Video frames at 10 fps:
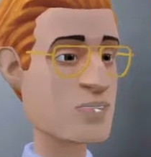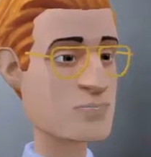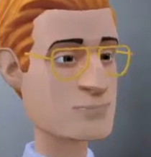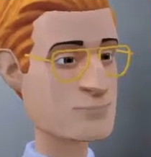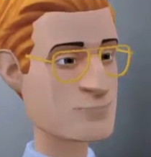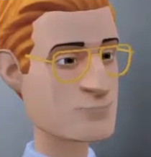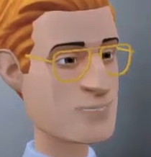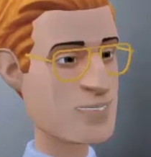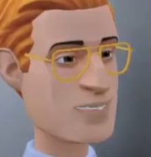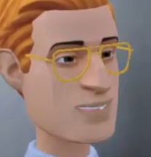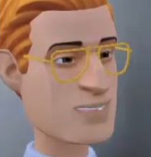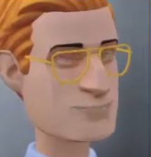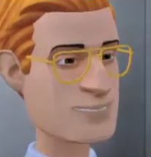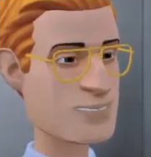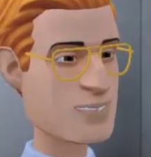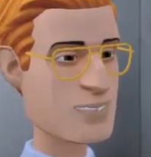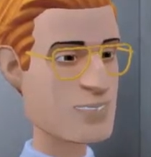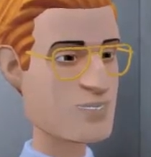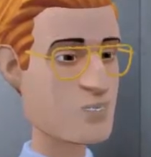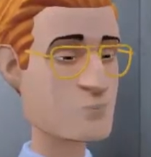Samantha. Thank you for
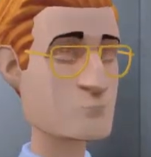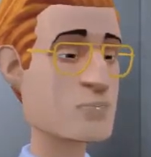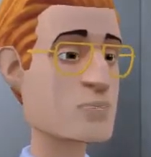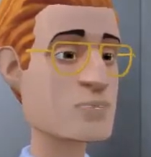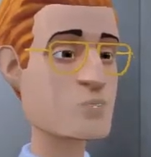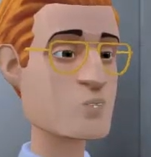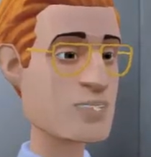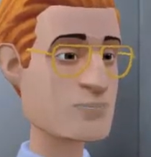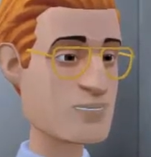being so helpful.